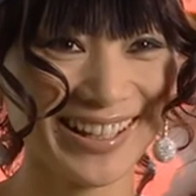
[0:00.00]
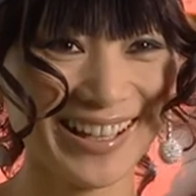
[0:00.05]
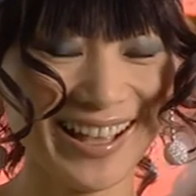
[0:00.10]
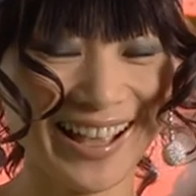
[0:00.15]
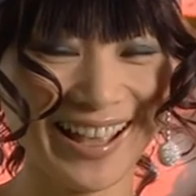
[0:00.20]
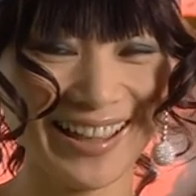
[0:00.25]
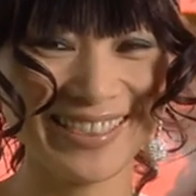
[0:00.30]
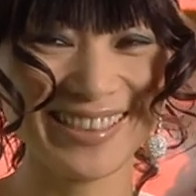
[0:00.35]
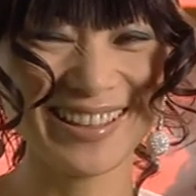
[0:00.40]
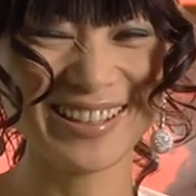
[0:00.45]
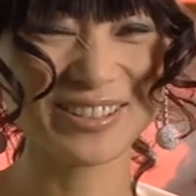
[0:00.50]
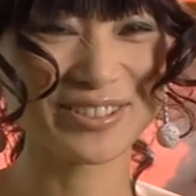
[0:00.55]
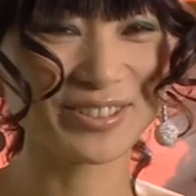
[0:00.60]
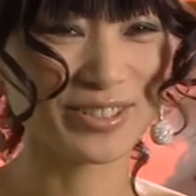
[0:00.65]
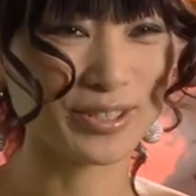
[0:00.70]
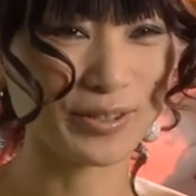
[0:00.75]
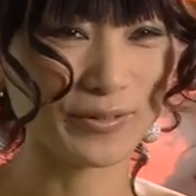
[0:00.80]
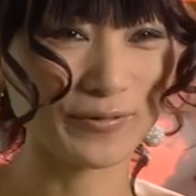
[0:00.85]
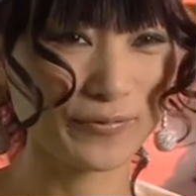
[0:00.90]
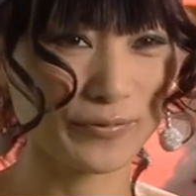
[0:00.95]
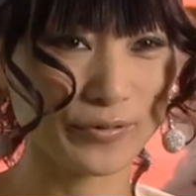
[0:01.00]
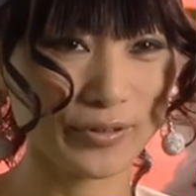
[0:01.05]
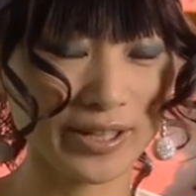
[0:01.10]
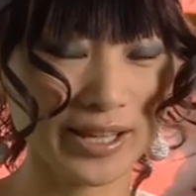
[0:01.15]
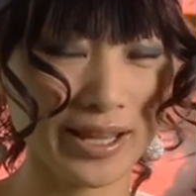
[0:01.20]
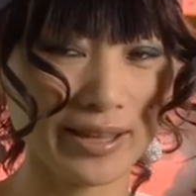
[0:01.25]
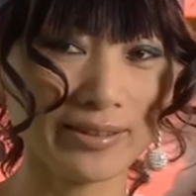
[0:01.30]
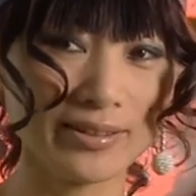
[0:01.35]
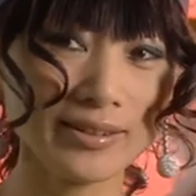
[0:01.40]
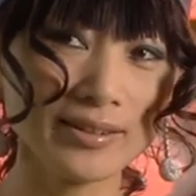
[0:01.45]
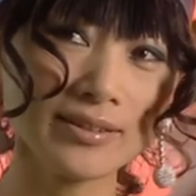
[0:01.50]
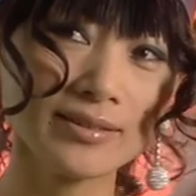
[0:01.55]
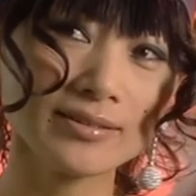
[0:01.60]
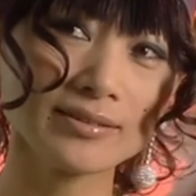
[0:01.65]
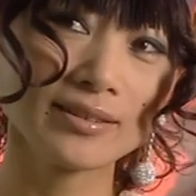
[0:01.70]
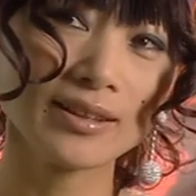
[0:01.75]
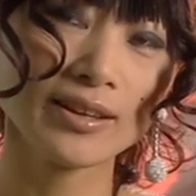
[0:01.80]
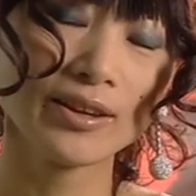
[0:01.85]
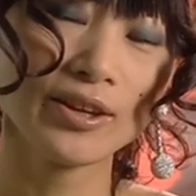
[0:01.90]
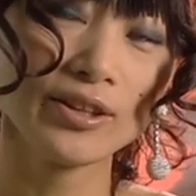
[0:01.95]
I think just so free. I think
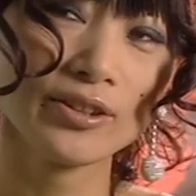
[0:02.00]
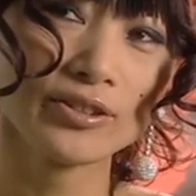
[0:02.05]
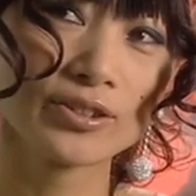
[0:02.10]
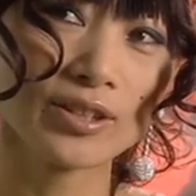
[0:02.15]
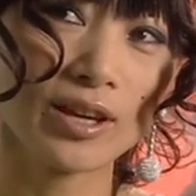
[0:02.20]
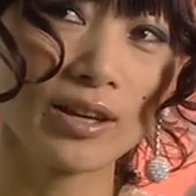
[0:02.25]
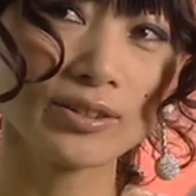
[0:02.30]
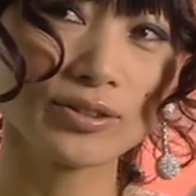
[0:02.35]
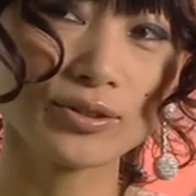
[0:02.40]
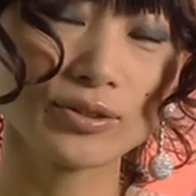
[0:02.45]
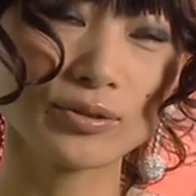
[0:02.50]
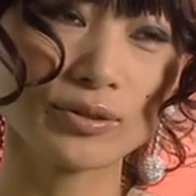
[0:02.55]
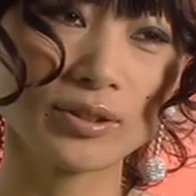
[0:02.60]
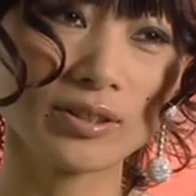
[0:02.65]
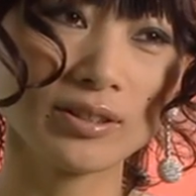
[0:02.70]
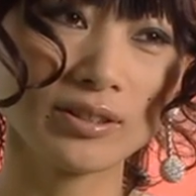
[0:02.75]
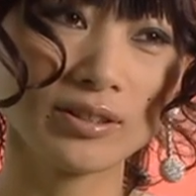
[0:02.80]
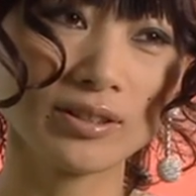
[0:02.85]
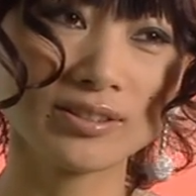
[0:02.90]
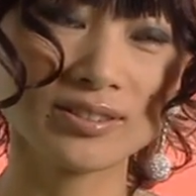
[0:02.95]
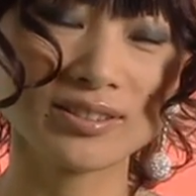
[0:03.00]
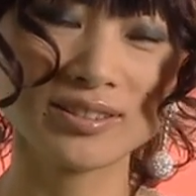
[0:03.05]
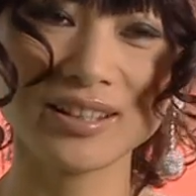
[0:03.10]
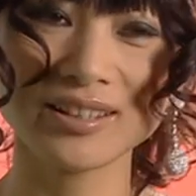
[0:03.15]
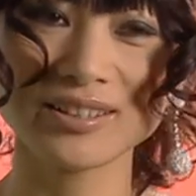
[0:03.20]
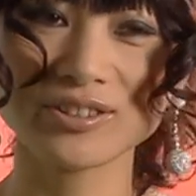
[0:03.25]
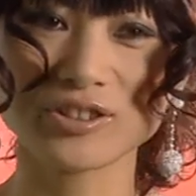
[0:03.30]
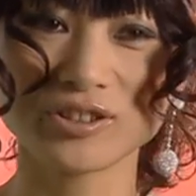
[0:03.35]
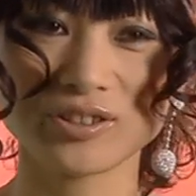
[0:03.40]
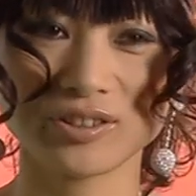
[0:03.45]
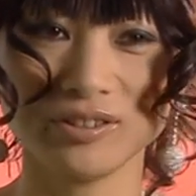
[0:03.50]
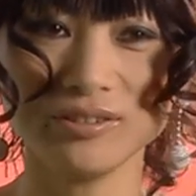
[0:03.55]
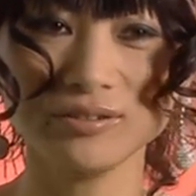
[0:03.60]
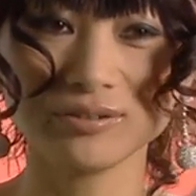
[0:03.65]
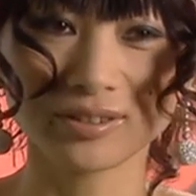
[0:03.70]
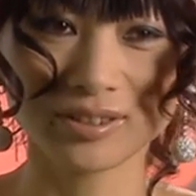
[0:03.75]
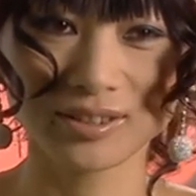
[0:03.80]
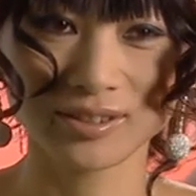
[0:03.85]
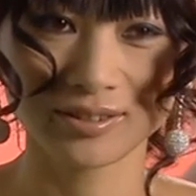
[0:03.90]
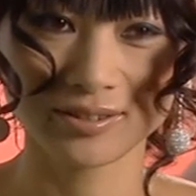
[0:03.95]
in songs to her, it's like a
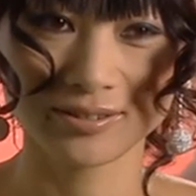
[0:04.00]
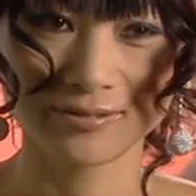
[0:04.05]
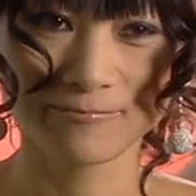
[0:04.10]
joke.